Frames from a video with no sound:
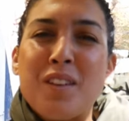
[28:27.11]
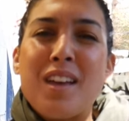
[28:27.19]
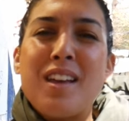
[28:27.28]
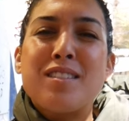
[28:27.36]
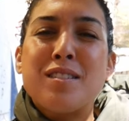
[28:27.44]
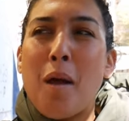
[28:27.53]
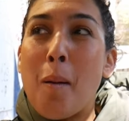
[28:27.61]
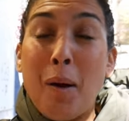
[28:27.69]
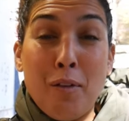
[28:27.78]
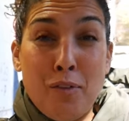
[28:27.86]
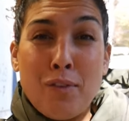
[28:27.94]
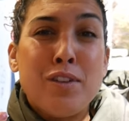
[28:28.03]
It's
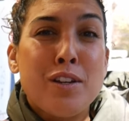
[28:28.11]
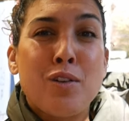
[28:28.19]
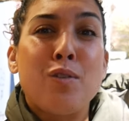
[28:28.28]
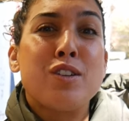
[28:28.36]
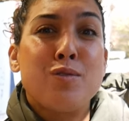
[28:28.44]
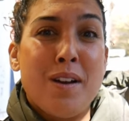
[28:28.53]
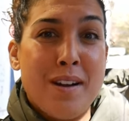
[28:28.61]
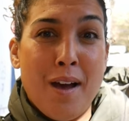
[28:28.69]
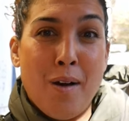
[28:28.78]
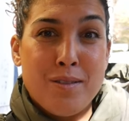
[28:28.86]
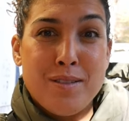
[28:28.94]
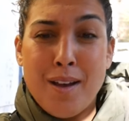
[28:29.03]
about 50 degrees right
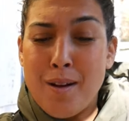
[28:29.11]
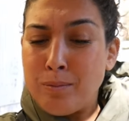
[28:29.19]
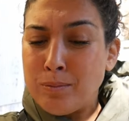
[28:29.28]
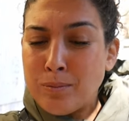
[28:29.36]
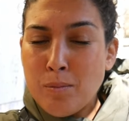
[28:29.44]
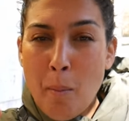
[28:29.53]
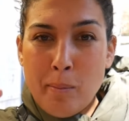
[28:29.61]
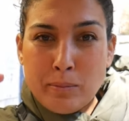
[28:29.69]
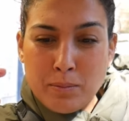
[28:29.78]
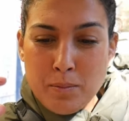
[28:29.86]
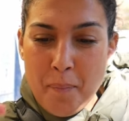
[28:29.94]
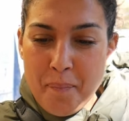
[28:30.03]
now outside,
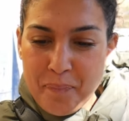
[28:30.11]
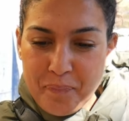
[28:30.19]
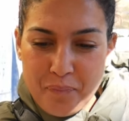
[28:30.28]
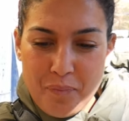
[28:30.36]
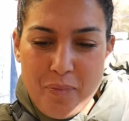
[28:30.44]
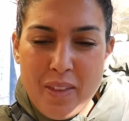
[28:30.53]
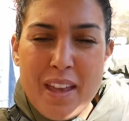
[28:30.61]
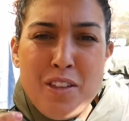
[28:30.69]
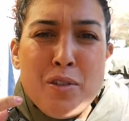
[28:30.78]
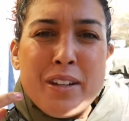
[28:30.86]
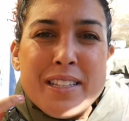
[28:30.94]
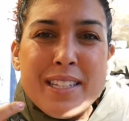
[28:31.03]
and
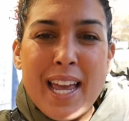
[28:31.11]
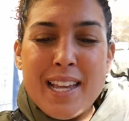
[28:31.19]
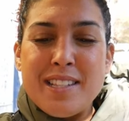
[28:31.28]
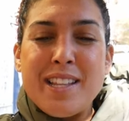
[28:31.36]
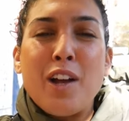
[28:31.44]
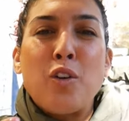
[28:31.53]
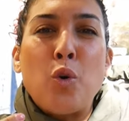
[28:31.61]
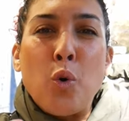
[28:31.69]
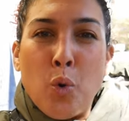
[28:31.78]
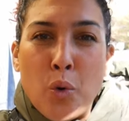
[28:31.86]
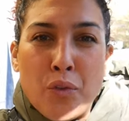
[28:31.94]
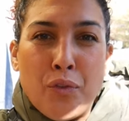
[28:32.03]
you can taste that
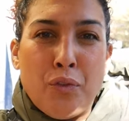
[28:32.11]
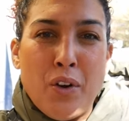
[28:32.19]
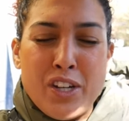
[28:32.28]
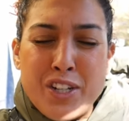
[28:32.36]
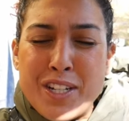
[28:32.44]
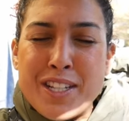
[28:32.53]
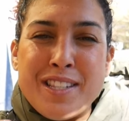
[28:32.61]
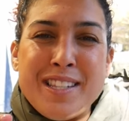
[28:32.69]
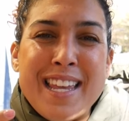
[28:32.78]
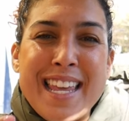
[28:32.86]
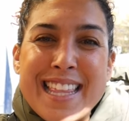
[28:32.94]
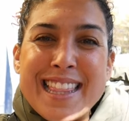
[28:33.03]
cool freshness
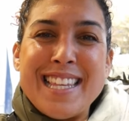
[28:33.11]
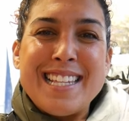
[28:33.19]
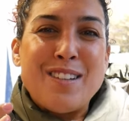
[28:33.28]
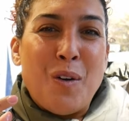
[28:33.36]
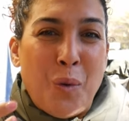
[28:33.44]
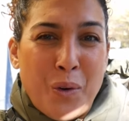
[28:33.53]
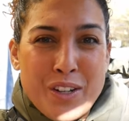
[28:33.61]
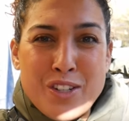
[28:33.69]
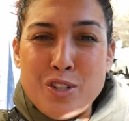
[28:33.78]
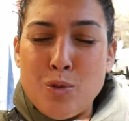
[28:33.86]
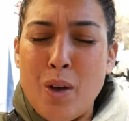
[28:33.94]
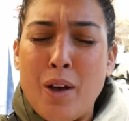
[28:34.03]
in this orange
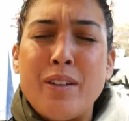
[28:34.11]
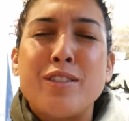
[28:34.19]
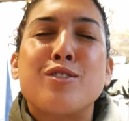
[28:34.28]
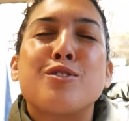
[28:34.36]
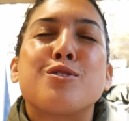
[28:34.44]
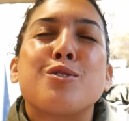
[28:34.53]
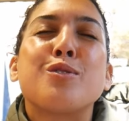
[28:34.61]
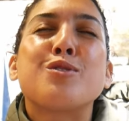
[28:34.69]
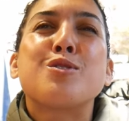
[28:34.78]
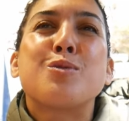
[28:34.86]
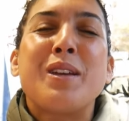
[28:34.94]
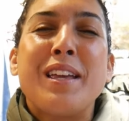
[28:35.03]
as well. It's so
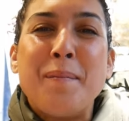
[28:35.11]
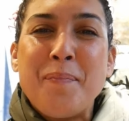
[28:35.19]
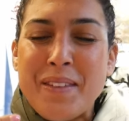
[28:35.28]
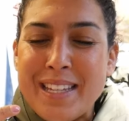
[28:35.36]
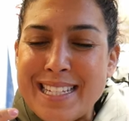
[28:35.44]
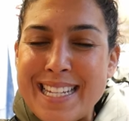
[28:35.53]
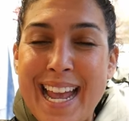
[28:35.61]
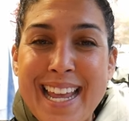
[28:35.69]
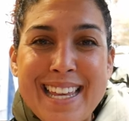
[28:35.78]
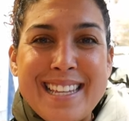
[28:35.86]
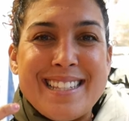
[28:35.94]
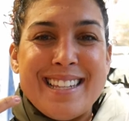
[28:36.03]
sweet and
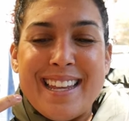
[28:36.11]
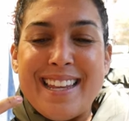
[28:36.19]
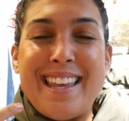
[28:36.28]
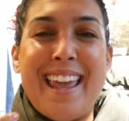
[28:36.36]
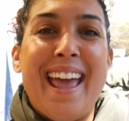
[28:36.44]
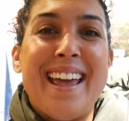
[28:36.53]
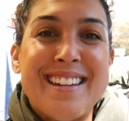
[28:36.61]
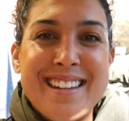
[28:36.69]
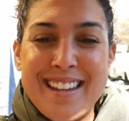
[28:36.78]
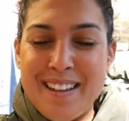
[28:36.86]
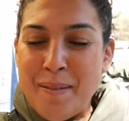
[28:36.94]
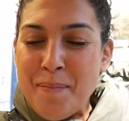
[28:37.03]
tangy, it's like
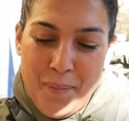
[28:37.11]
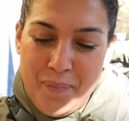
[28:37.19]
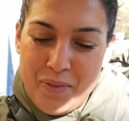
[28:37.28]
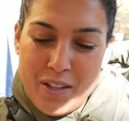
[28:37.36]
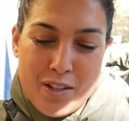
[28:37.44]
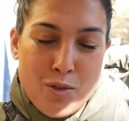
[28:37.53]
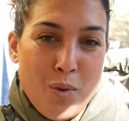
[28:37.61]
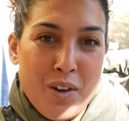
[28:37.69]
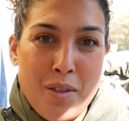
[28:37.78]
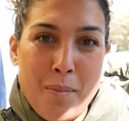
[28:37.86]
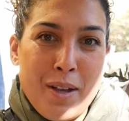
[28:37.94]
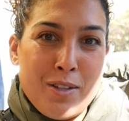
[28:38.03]
candy. This is one
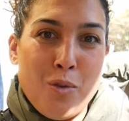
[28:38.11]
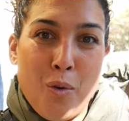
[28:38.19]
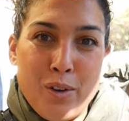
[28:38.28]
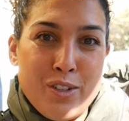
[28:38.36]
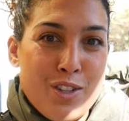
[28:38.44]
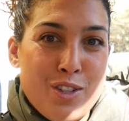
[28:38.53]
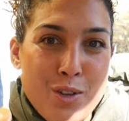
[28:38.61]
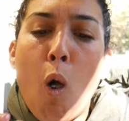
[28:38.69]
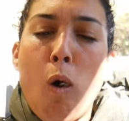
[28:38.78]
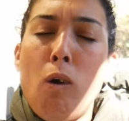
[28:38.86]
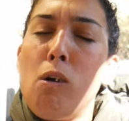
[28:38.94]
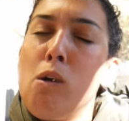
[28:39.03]
of the best oranges
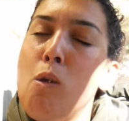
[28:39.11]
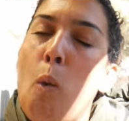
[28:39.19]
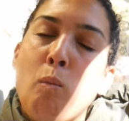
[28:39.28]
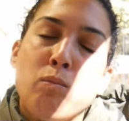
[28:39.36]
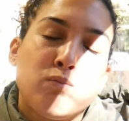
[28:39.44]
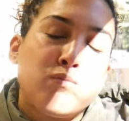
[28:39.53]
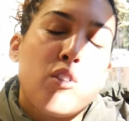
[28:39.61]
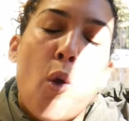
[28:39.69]
you'll ever get to try.